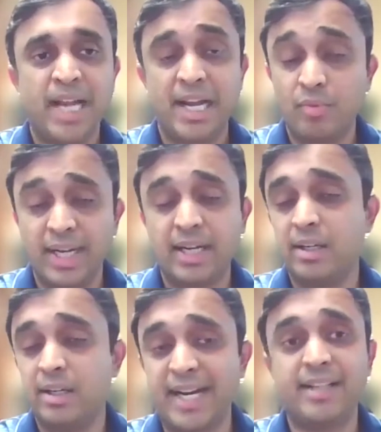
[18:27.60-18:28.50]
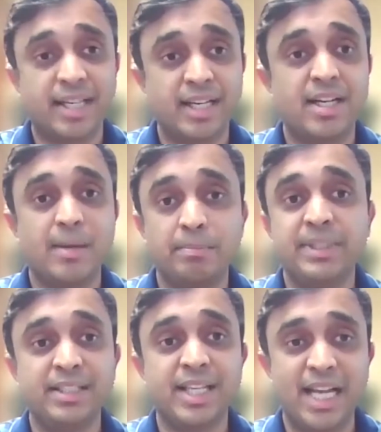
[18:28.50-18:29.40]
and where RegTech
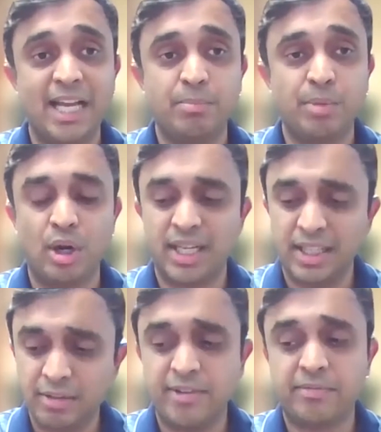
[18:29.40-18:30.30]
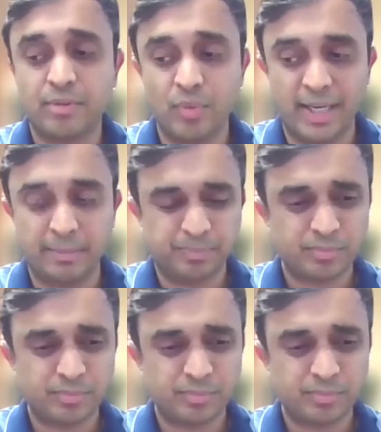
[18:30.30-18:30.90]
companies can help a lot. And the fifth one,